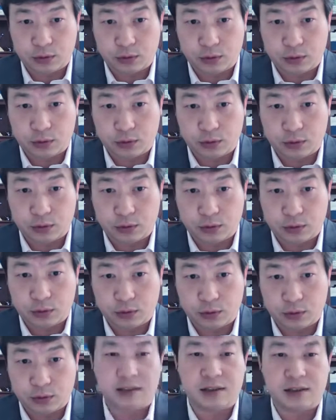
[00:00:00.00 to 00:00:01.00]
So the
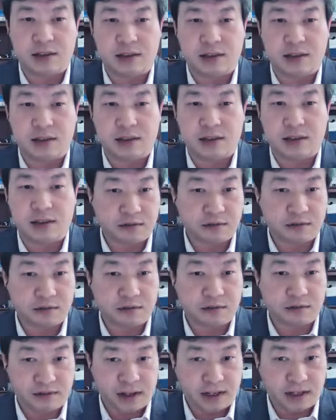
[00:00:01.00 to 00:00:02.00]
key here is not
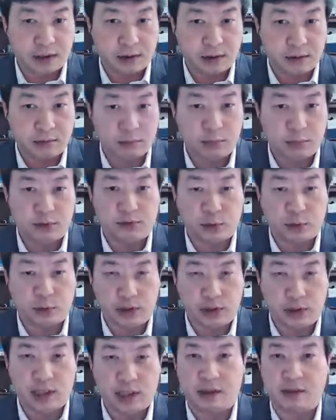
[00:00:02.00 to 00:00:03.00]
to file before
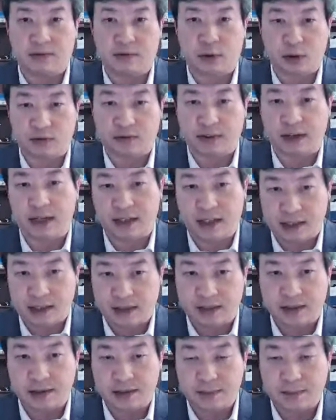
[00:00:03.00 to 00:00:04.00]
you get the foreign filing
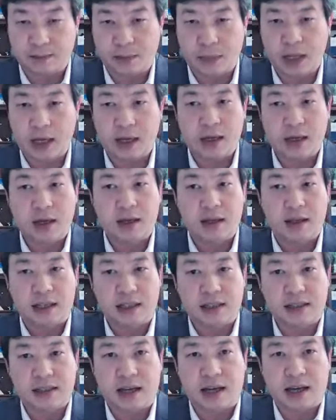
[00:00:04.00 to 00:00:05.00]
license.
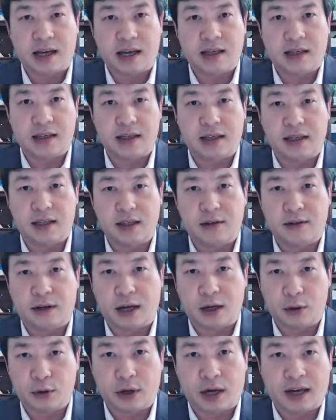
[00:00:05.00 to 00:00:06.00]
Let's say
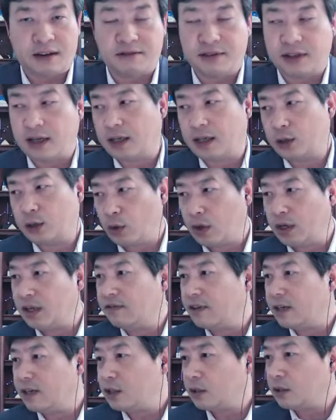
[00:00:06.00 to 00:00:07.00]
you have a joint
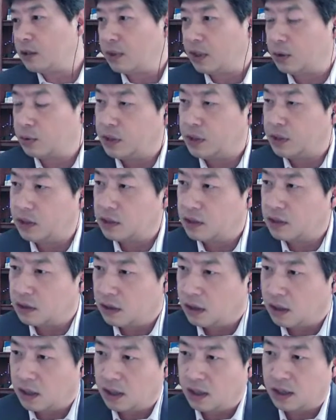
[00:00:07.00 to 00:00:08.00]
invention between
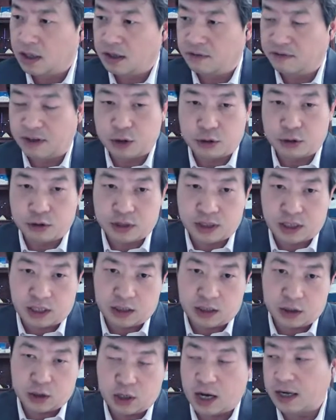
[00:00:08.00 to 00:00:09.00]
inventors
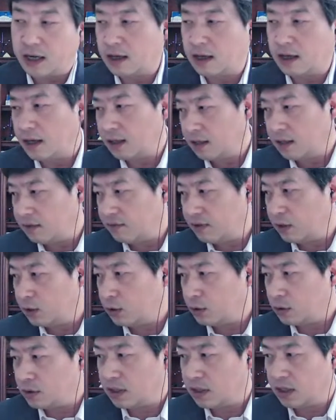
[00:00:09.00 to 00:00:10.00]
in China and
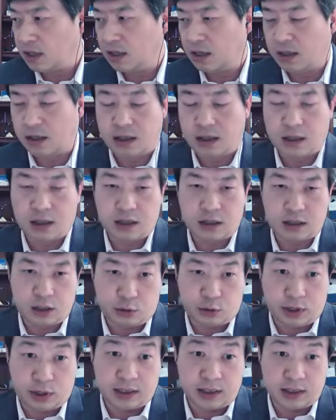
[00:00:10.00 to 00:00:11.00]
inventors in the
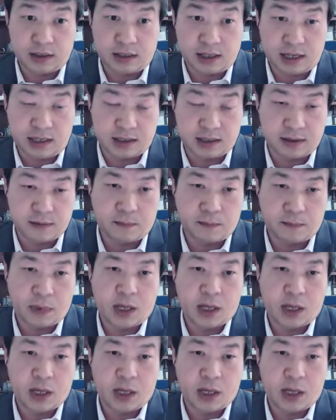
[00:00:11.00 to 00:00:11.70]
United States.